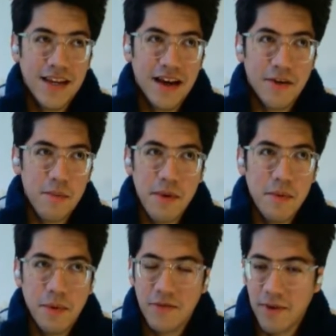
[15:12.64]

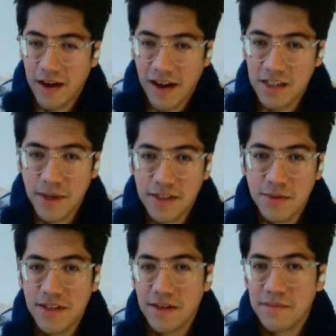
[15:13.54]
remember many of my classmates
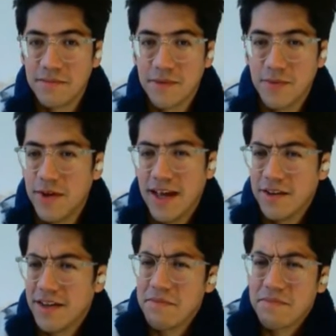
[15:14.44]
were like,
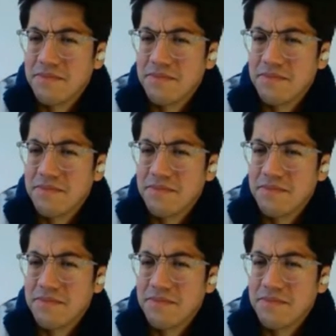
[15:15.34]
okay,